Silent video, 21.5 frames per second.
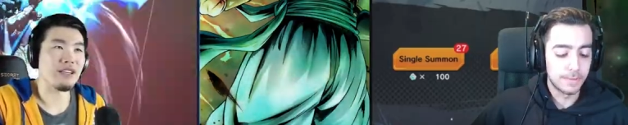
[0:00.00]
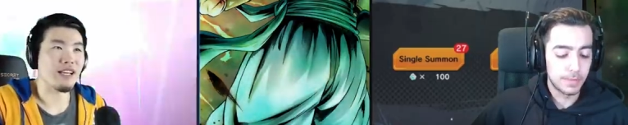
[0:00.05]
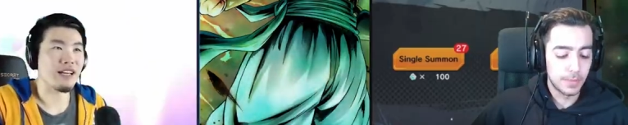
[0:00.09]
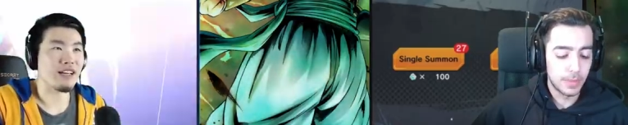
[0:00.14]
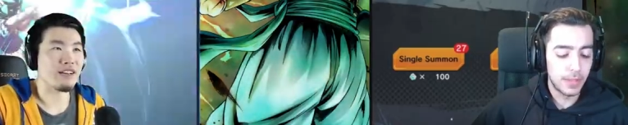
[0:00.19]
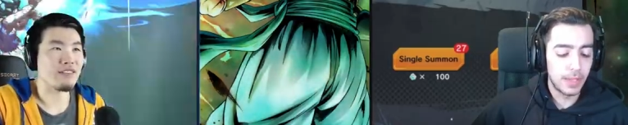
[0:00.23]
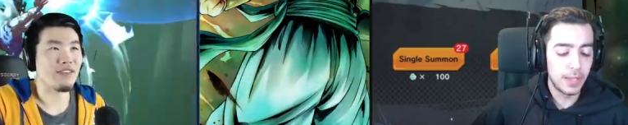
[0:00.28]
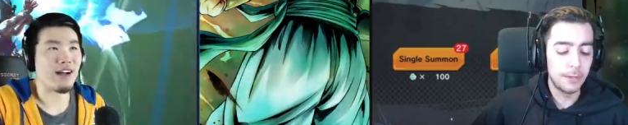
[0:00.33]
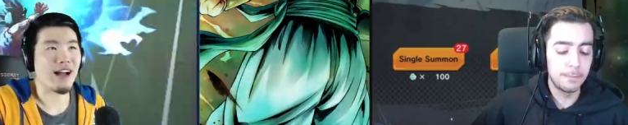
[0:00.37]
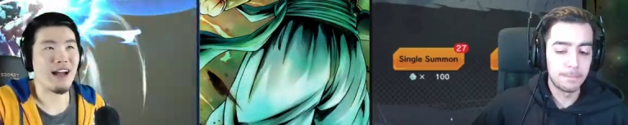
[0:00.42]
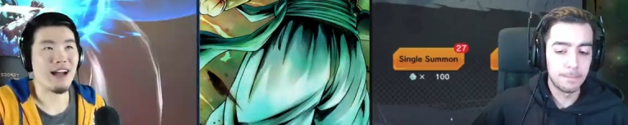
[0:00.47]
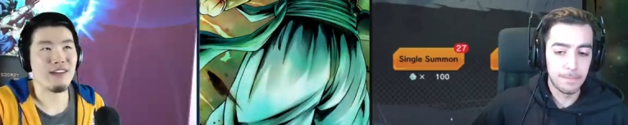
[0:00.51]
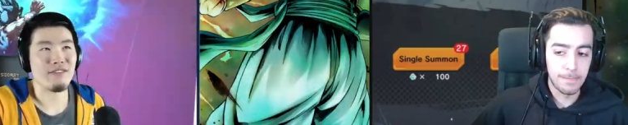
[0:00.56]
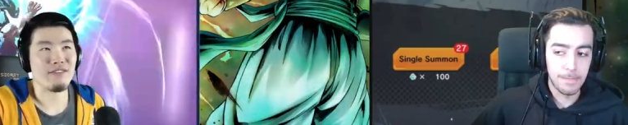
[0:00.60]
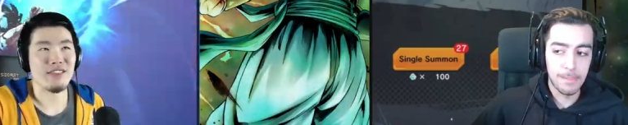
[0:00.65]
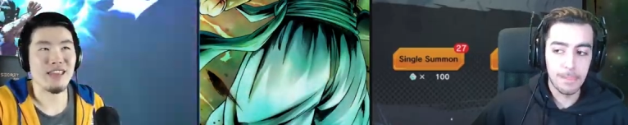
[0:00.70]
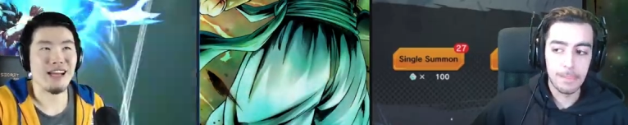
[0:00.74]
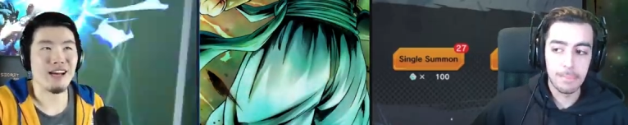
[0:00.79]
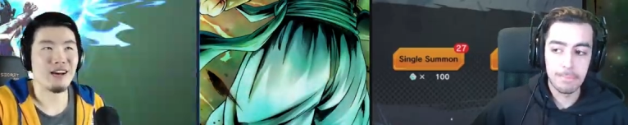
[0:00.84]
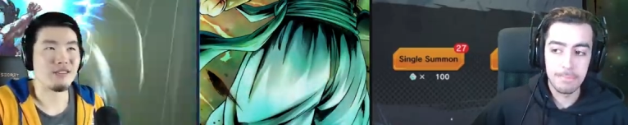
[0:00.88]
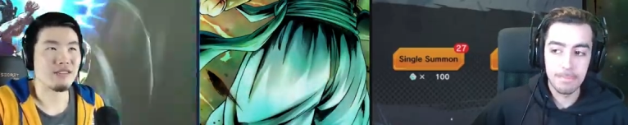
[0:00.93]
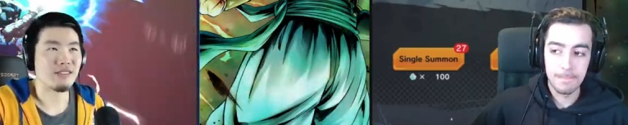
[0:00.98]
Speaker 1: like, yeah,
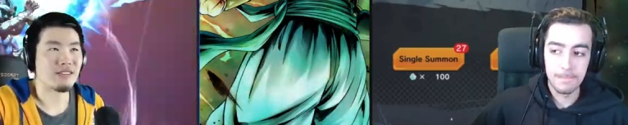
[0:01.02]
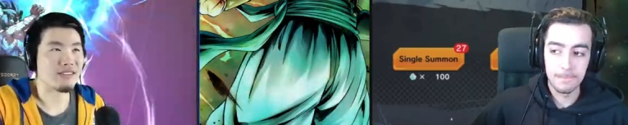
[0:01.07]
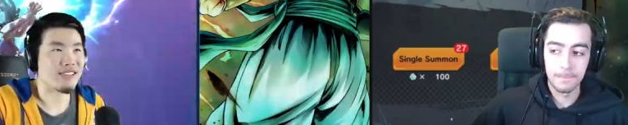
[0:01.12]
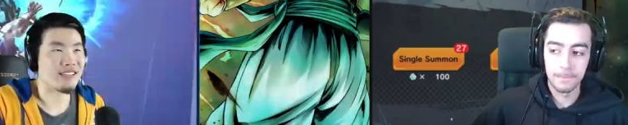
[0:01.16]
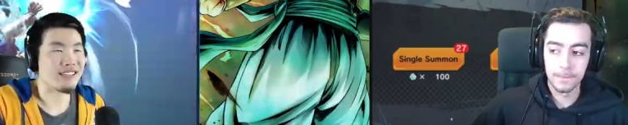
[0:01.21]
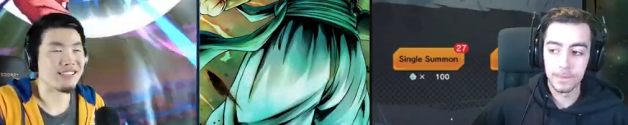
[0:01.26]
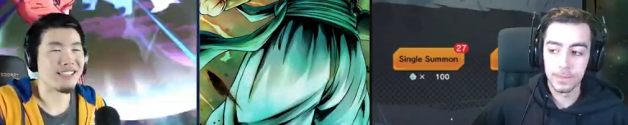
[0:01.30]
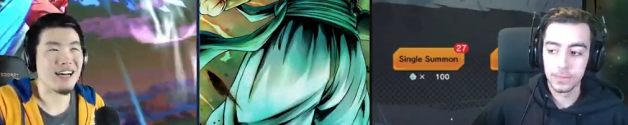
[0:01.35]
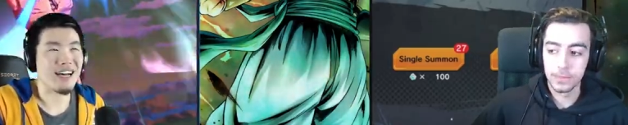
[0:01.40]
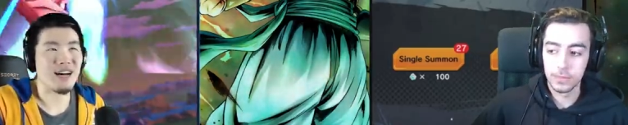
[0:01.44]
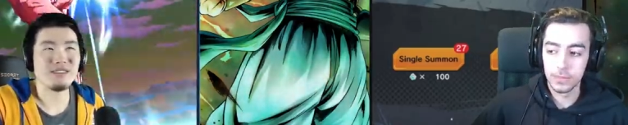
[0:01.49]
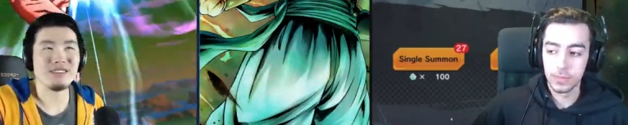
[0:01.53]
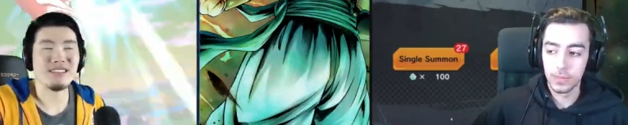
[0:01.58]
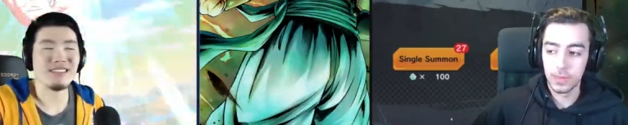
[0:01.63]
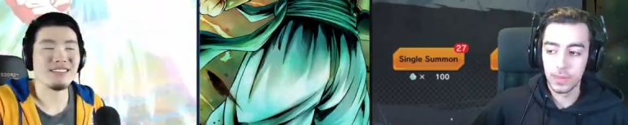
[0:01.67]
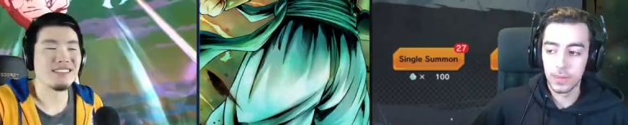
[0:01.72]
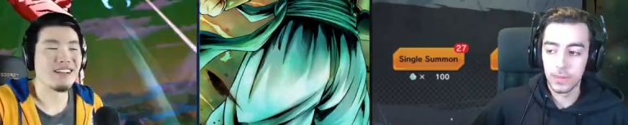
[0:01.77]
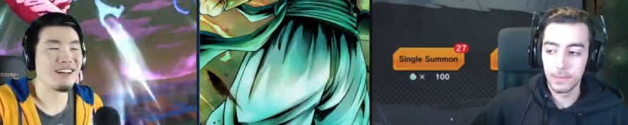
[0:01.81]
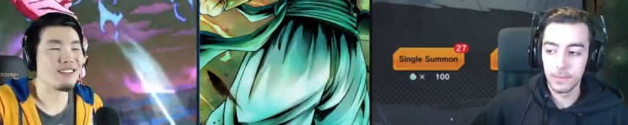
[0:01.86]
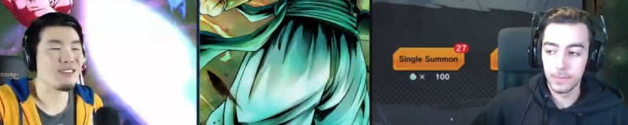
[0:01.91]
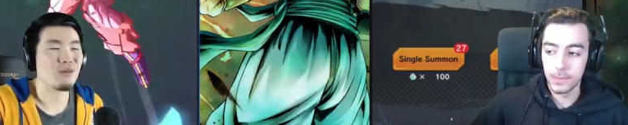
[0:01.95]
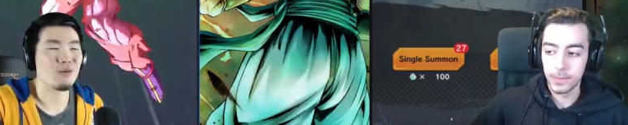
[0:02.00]
5,000, 6,000.
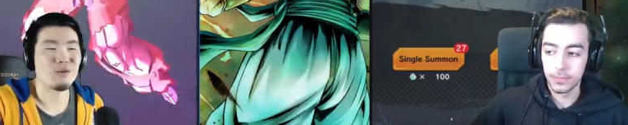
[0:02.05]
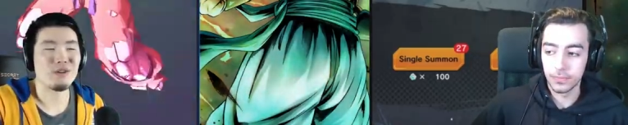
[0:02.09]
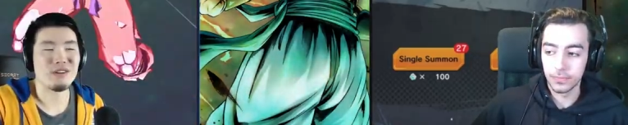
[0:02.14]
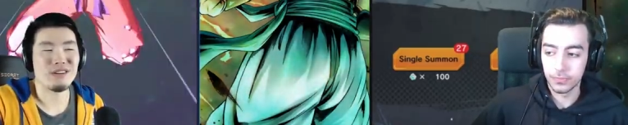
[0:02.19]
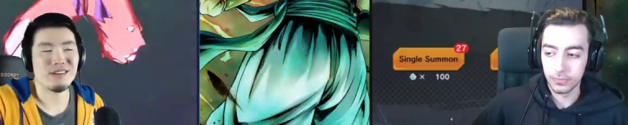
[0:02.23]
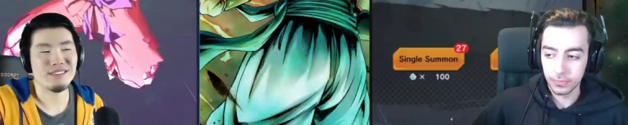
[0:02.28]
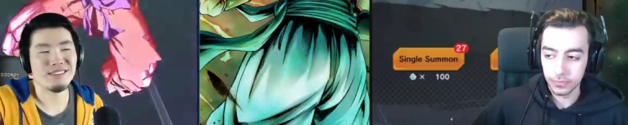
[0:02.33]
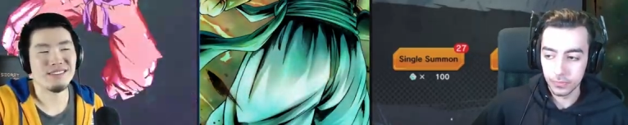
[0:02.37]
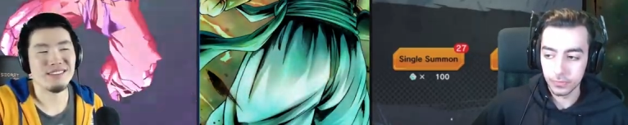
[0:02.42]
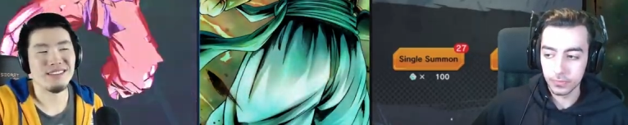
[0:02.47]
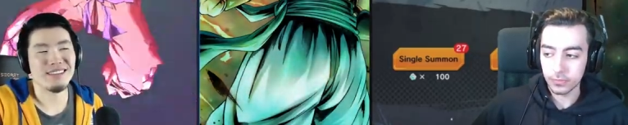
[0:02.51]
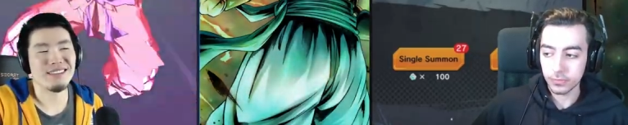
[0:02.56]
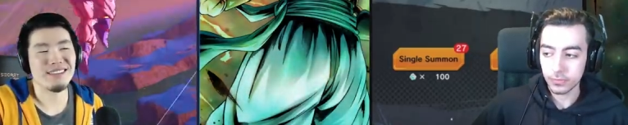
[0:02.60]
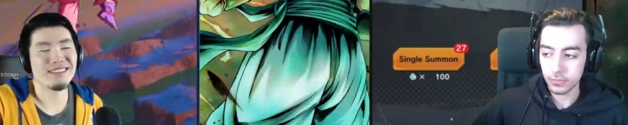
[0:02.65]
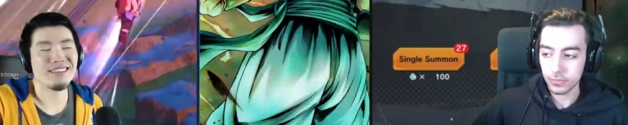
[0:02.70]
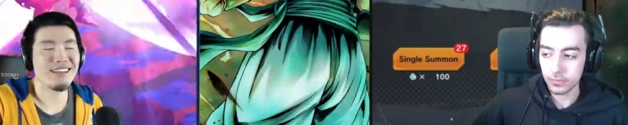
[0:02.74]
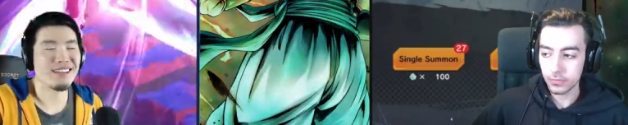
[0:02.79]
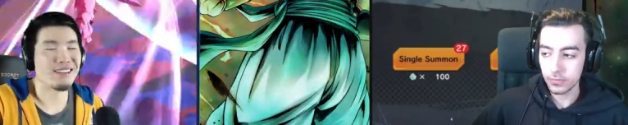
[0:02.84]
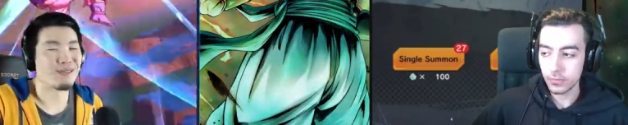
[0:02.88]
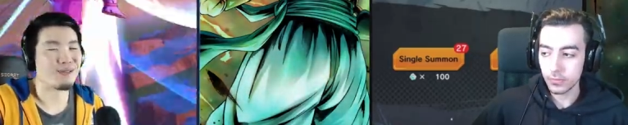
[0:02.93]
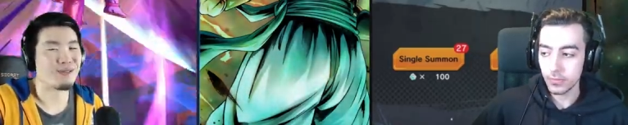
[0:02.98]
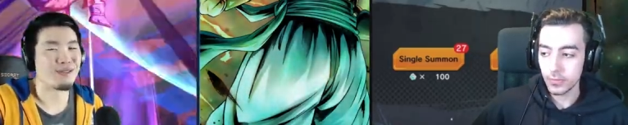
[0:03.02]
It's not the worst. Like, it's
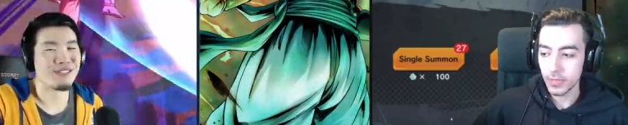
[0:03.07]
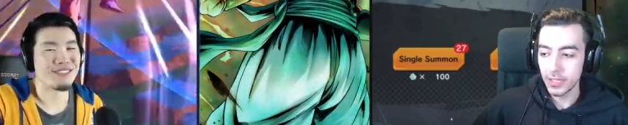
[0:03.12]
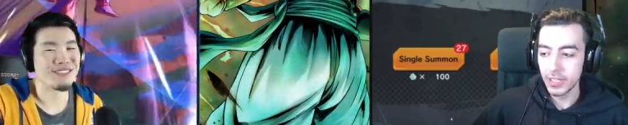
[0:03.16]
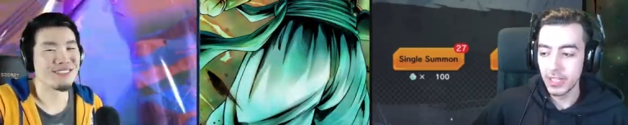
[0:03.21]
not the worst.